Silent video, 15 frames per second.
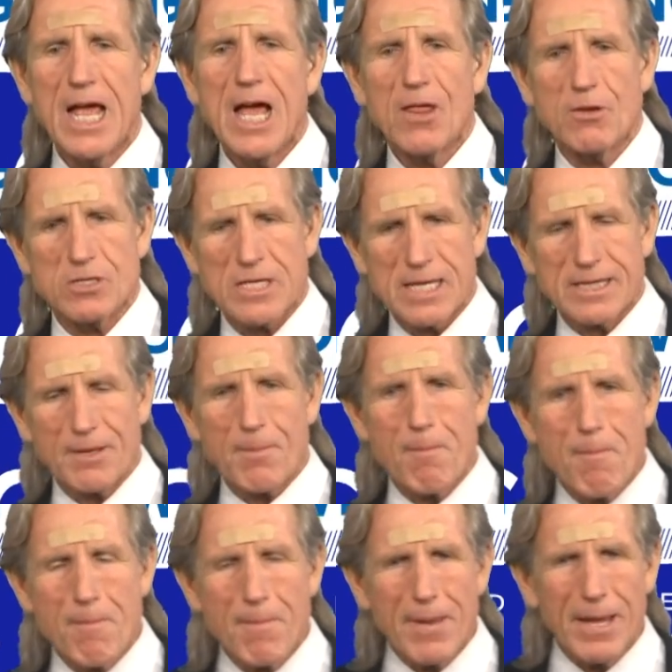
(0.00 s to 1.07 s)
there's
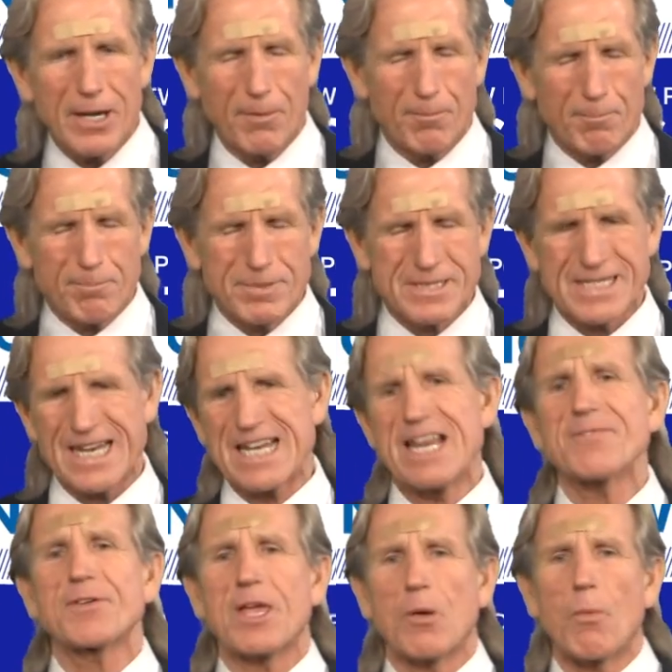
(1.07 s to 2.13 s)
nothing in a
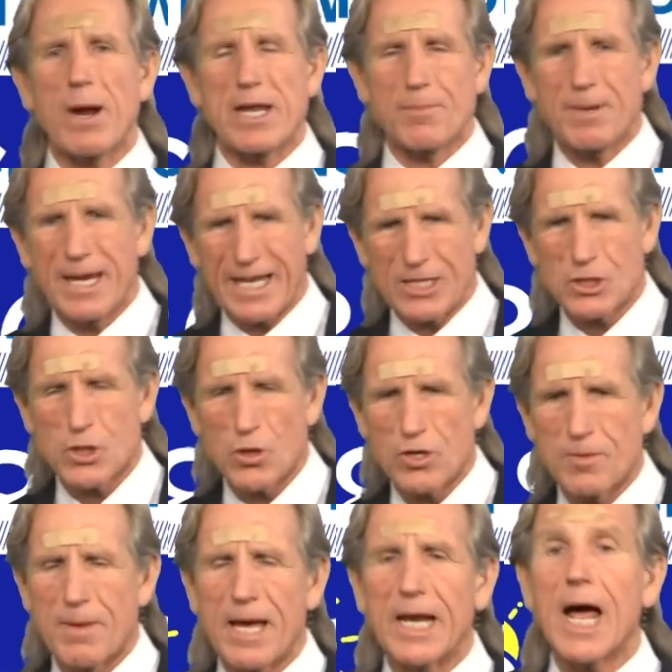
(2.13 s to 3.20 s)
significant way to be concerned
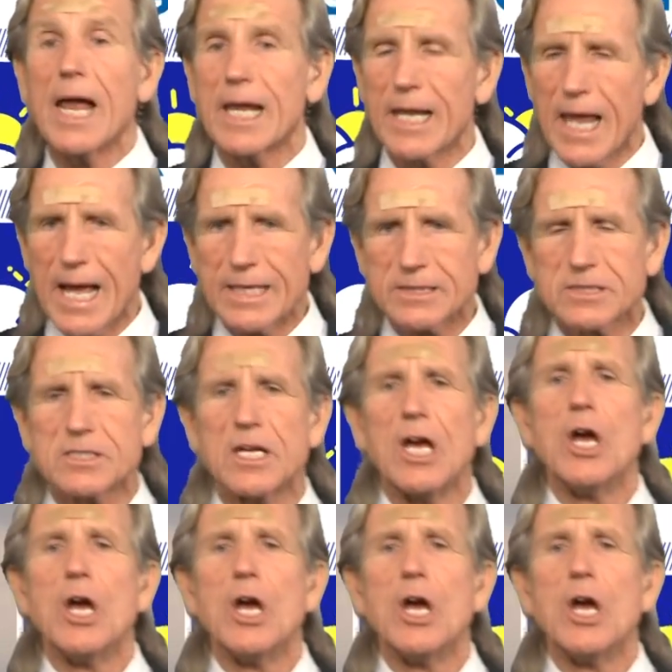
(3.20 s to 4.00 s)
about unless